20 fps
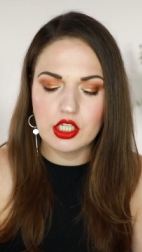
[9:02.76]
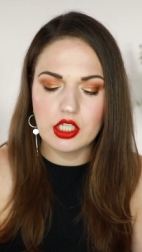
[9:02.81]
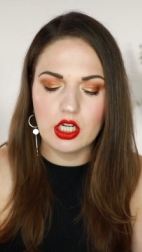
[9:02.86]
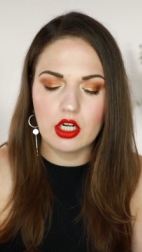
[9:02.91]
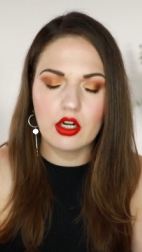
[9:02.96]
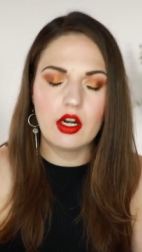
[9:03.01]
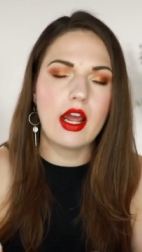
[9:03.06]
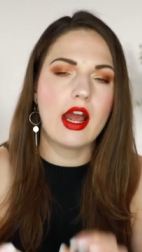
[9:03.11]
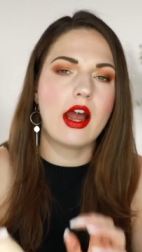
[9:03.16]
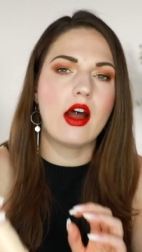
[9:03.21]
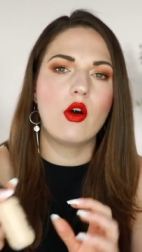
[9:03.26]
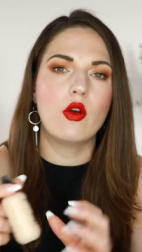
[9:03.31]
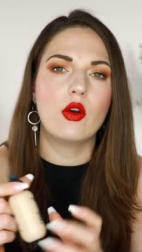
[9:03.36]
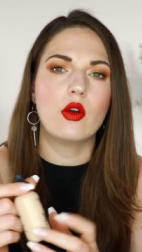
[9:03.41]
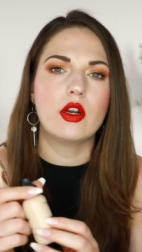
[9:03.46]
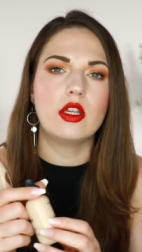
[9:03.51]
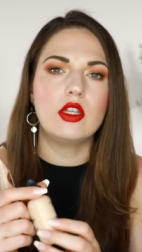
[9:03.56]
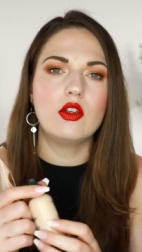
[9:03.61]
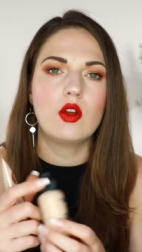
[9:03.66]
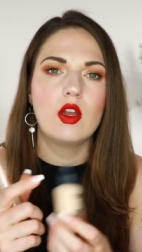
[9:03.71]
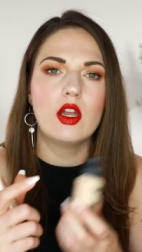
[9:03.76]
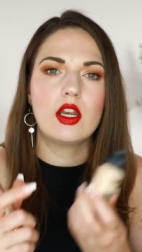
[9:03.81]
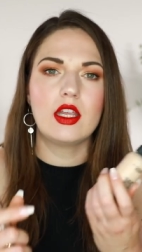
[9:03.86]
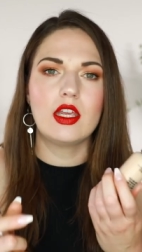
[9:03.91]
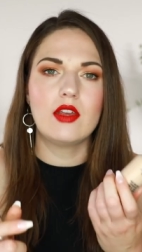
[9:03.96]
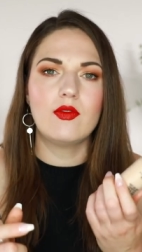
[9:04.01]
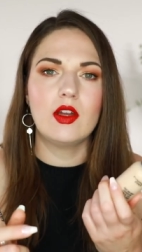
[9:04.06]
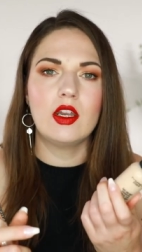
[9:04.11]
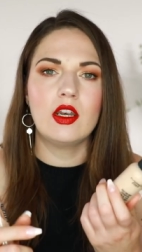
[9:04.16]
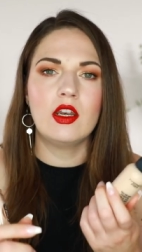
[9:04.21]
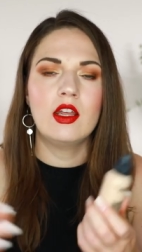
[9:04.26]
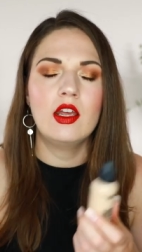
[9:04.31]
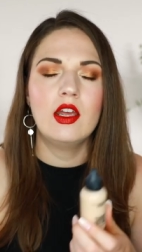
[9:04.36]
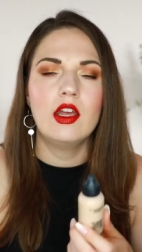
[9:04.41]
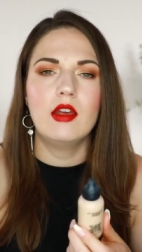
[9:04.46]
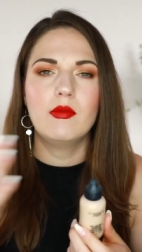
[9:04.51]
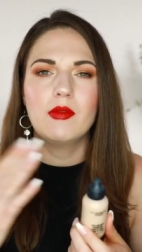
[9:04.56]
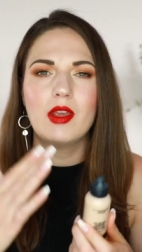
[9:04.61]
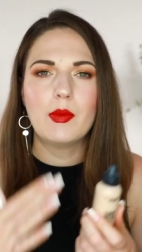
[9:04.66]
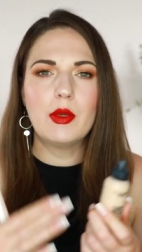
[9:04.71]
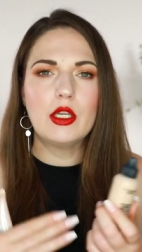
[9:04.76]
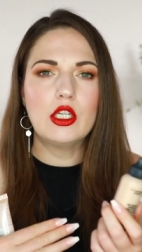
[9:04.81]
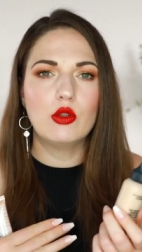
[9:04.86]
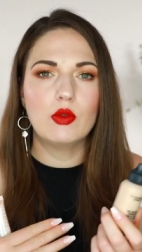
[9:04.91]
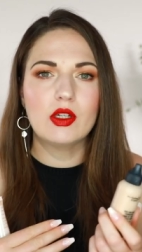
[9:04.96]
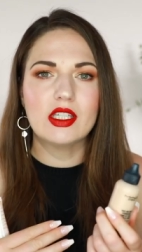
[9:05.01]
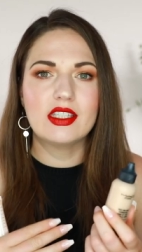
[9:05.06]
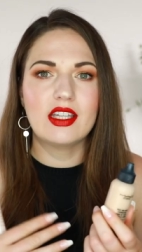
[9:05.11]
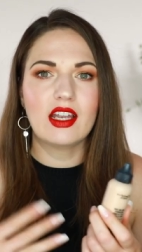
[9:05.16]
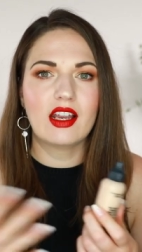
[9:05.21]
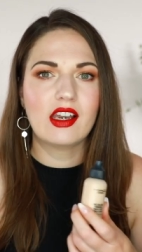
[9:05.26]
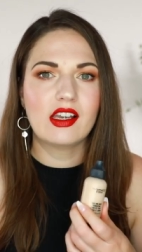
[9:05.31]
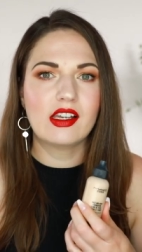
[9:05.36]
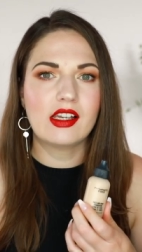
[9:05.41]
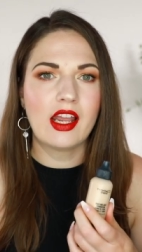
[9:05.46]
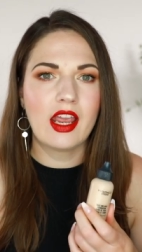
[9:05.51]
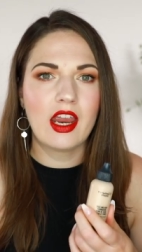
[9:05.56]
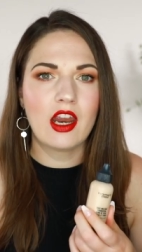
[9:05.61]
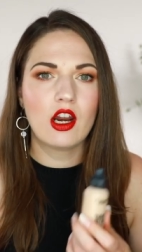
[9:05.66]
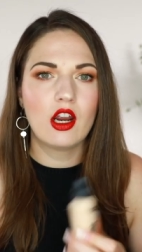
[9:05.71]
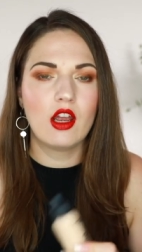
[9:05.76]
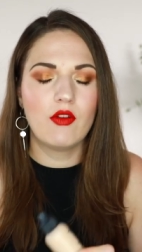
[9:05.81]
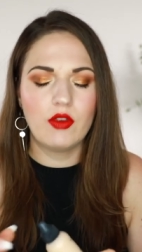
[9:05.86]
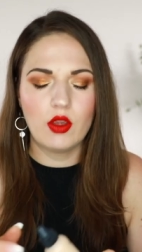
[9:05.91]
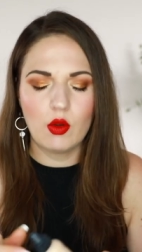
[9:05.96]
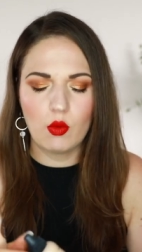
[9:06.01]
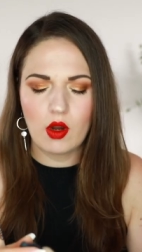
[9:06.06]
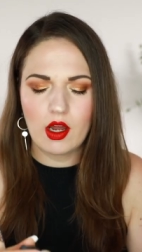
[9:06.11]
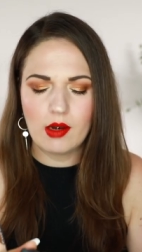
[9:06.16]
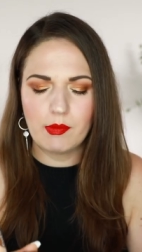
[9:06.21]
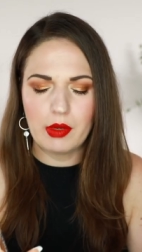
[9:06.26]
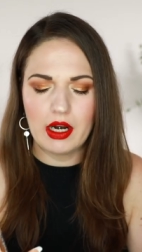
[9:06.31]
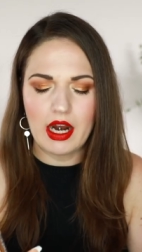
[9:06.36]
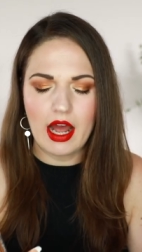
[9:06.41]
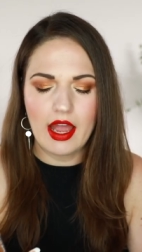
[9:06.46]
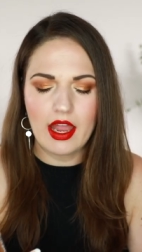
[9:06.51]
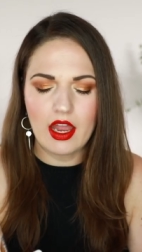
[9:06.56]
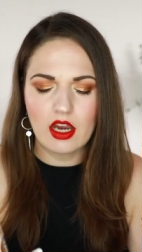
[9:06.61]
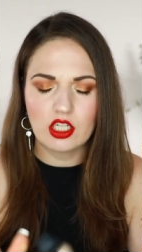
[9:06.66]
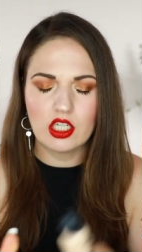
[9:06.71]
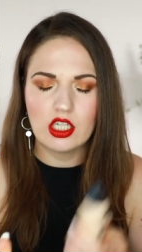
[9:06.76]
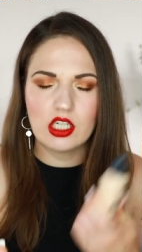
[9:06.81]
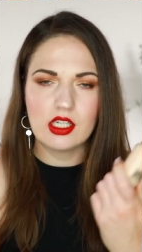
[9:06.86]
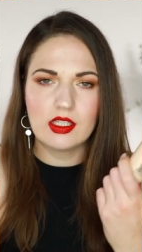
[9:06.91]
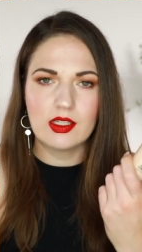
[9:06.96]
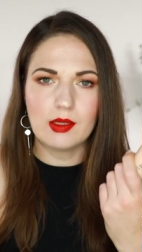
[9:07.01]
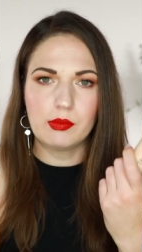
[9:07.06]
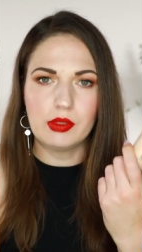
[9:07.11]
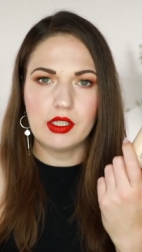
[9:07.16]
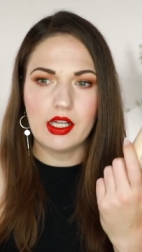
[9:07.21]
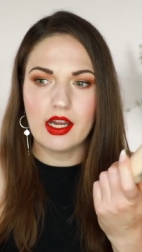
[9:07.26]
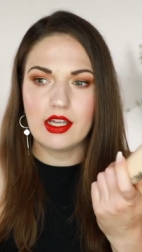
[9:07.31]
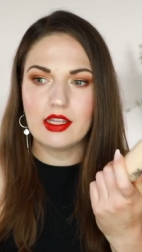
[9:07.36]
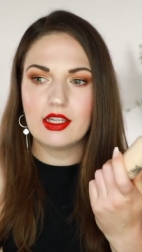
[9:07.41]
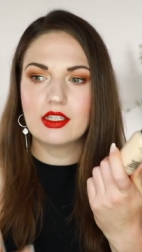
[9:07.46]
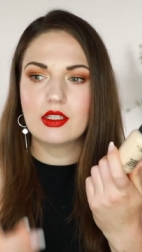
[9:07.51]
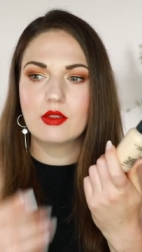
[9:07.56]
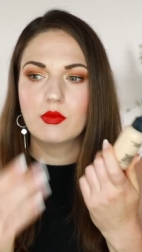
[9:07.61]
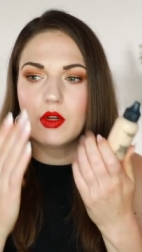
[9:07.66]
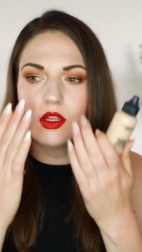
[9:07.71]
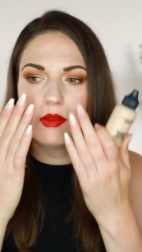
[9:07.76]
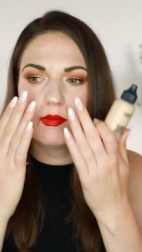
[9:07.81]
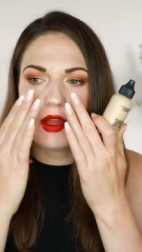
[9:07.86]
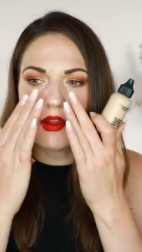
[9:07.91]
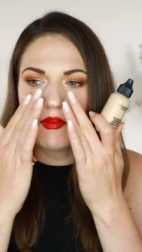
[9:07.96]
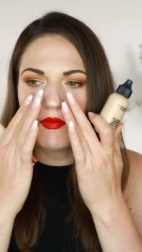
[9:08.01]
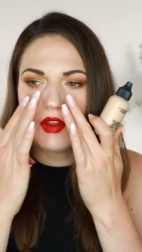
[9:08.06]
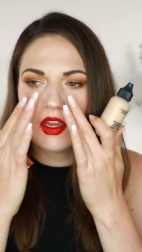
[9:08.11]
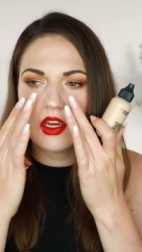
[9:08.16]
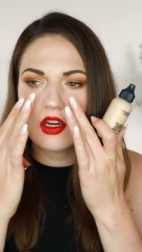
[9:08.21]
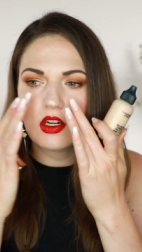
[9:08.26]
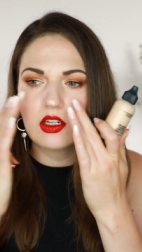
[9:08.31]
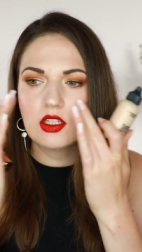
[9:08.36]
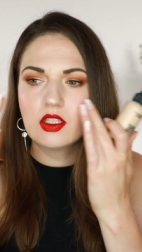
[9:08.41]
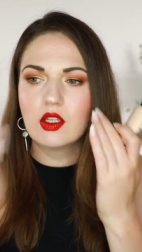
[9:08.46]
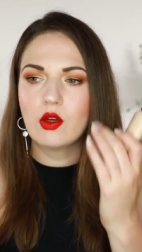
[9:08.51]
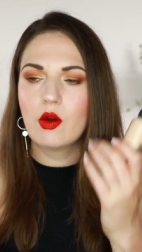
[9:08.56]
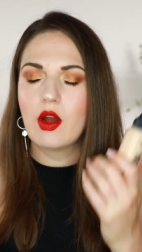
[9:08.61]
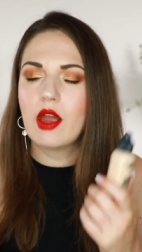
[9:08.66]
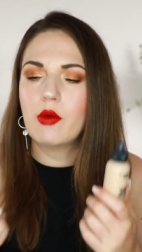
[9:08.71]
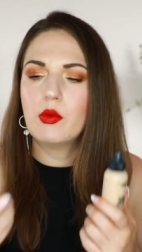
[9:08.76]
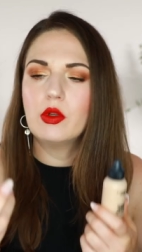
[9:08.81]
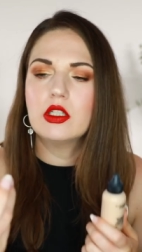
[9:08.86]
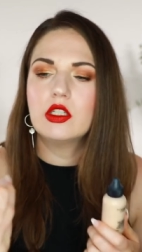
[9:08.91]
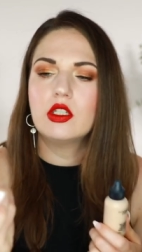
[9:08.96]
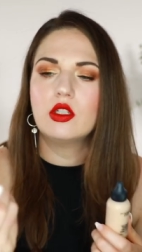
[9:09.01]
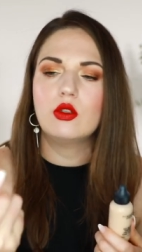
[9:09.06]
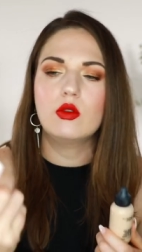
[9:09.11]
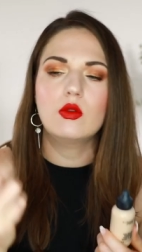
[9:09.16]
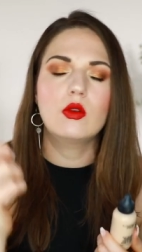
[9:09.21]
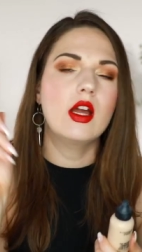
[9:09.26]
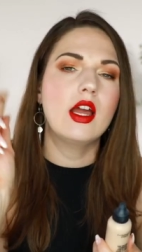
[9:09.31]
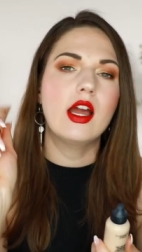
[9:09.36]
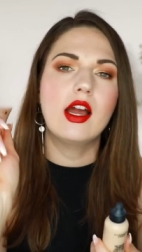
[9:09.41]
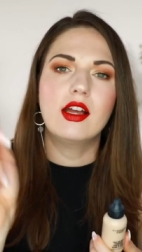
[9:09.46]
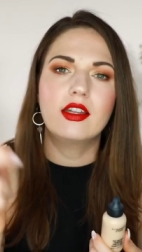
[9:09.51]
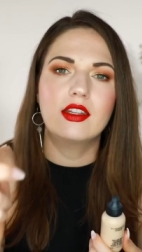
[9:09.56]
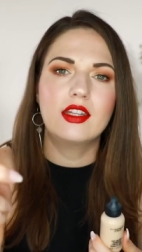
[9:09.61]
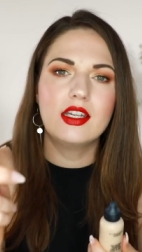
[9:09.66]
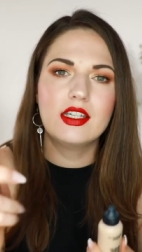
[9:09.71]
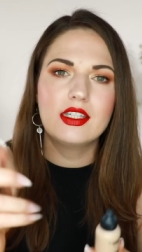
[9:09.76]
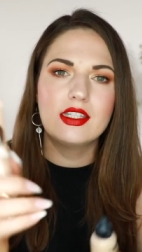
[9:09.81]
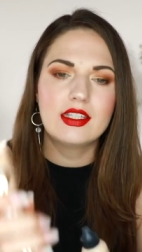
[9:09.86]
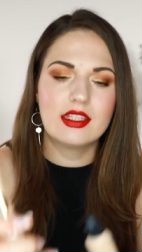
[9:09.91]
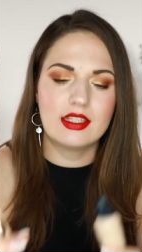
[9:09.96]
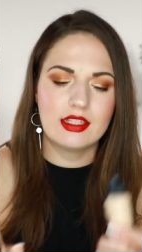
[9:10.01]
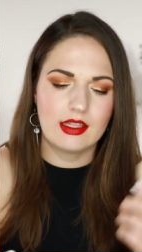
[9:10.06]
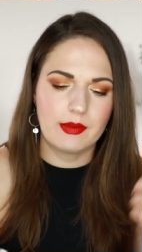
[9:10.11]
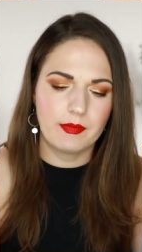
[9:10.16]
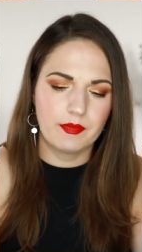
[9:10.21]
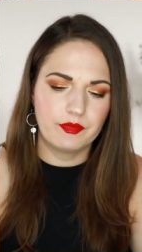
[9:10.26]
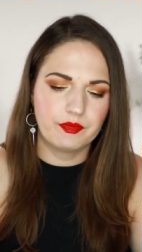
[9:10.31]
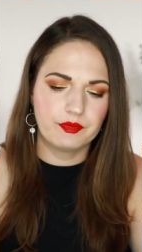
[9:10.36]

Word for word: sheer it out, or you can even maybe do a second layer if you want, but I actually just apply this with my fingers. So I will do this,